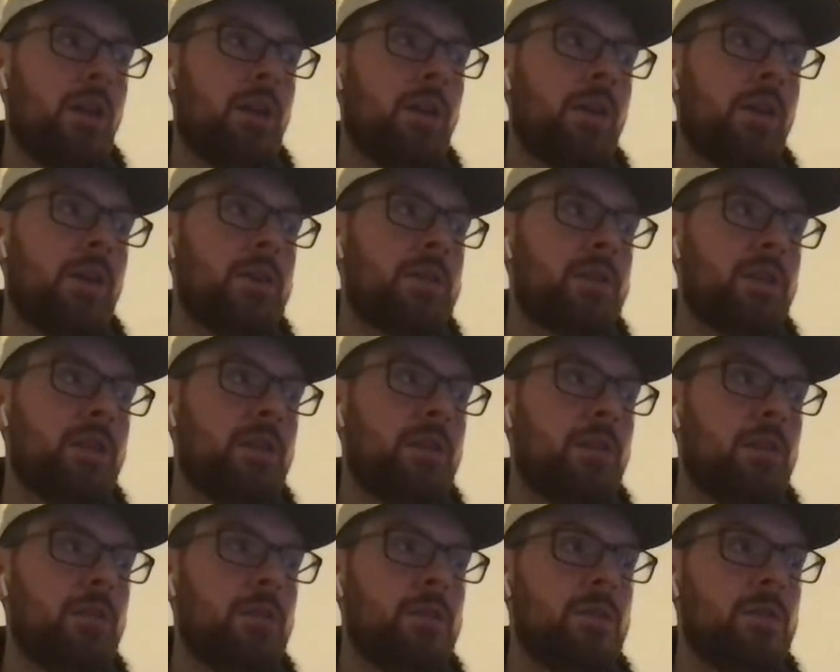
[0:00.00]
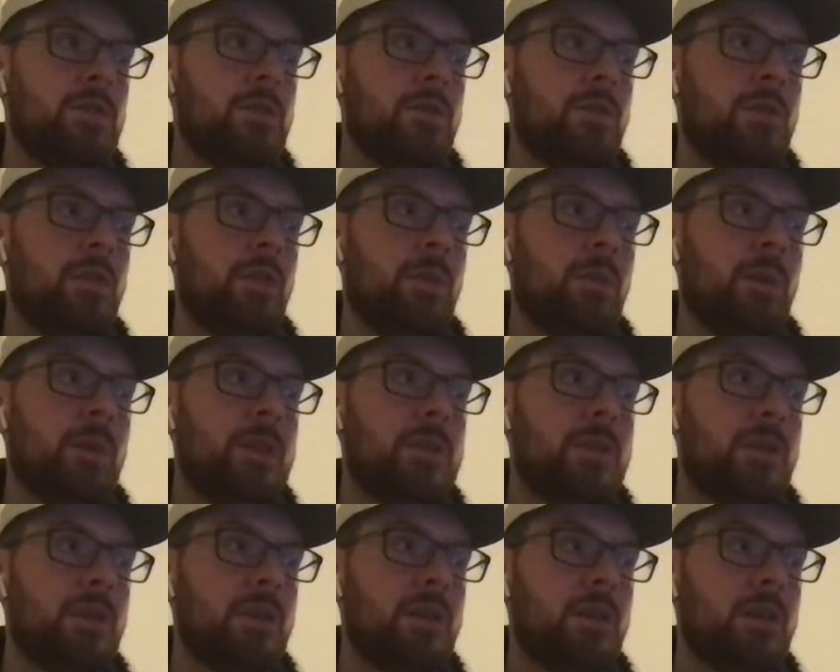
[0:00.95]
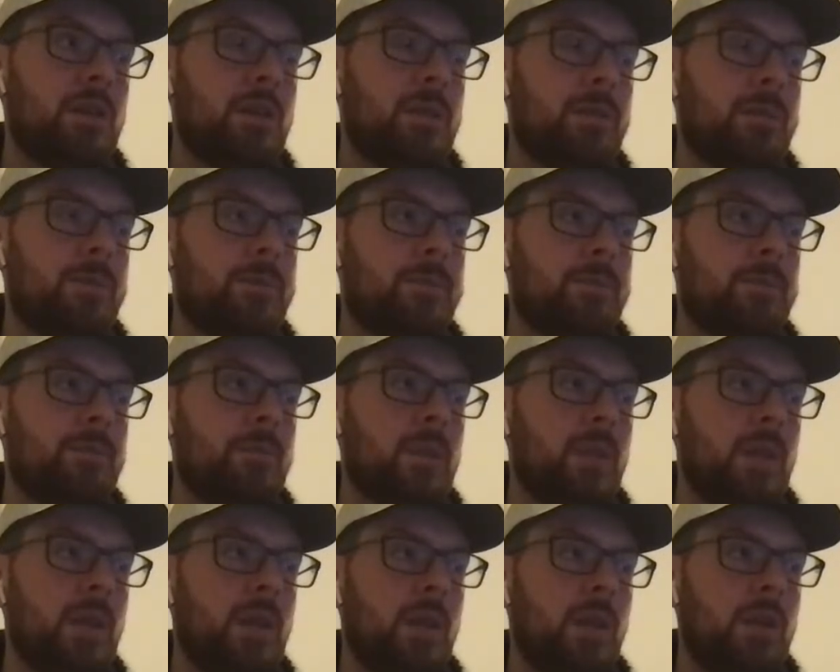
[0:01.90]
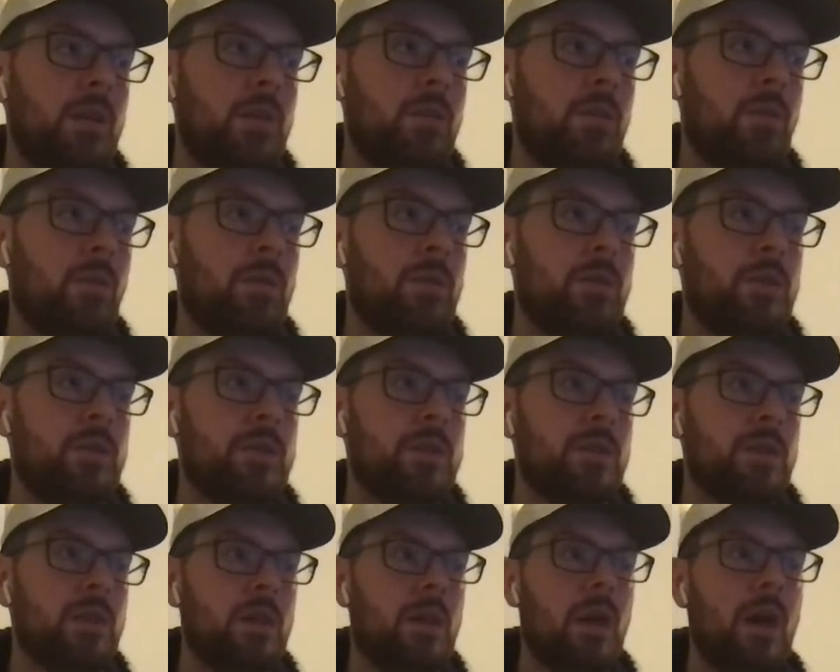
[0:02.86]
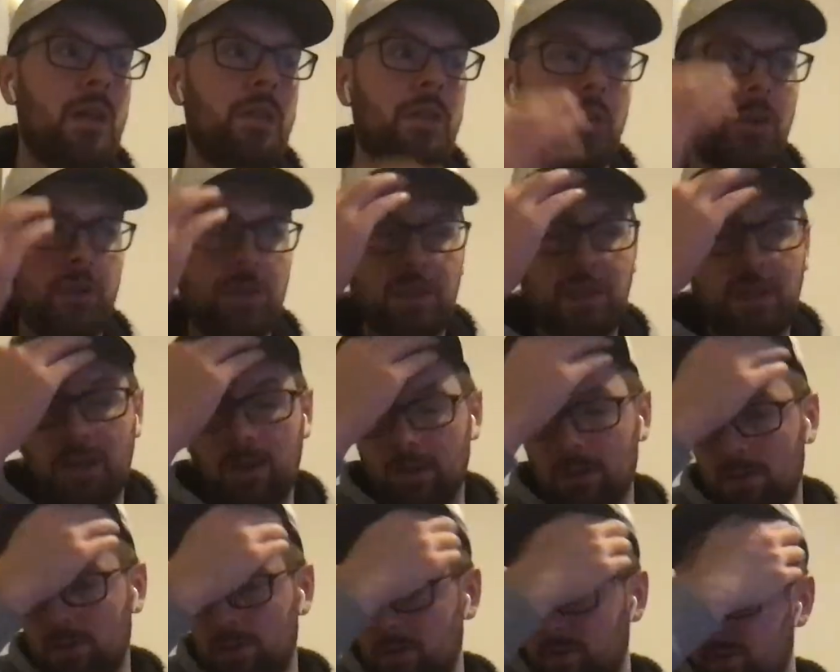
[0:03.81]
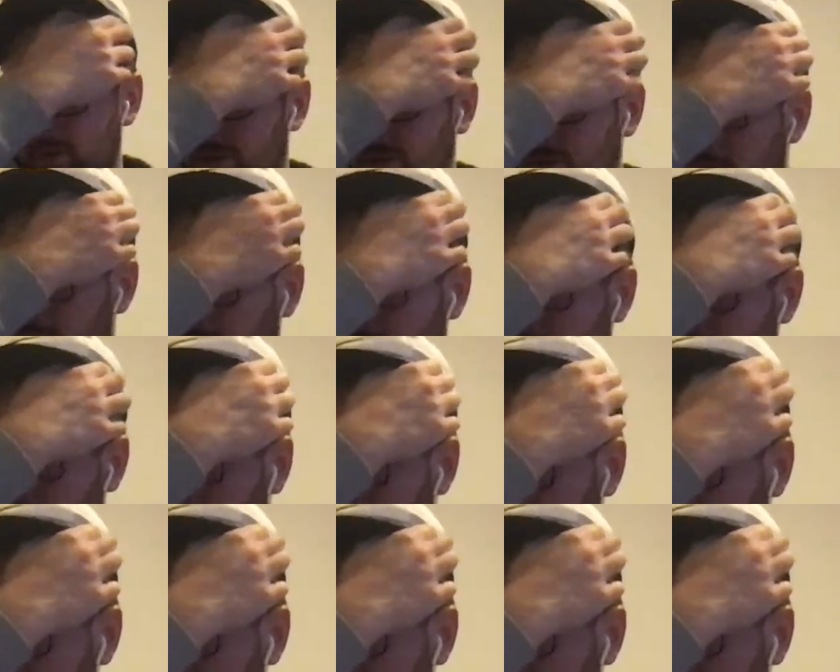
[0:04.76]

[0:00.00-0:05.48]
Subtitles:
Okay, there you go. See, Lewis Jr. went to New Orleans. I thought Kira Lewis